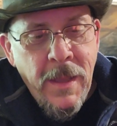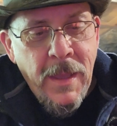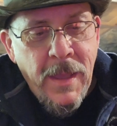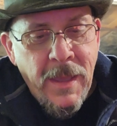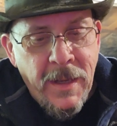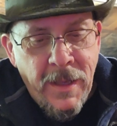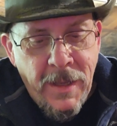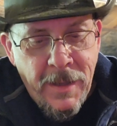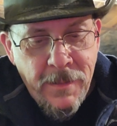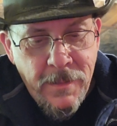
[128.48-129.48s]
And
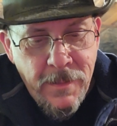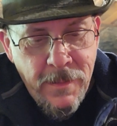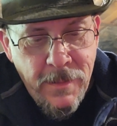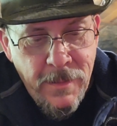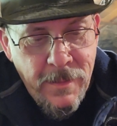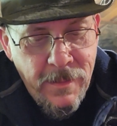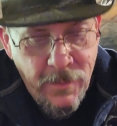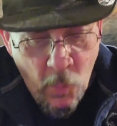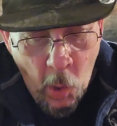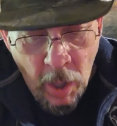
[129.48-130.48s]

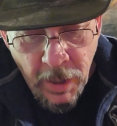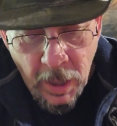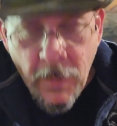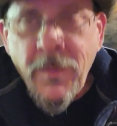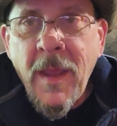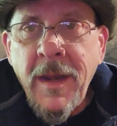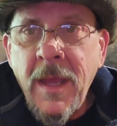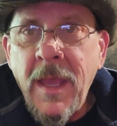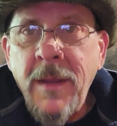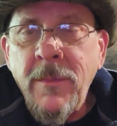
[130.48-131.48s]
one of them they
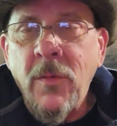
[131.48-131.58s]
named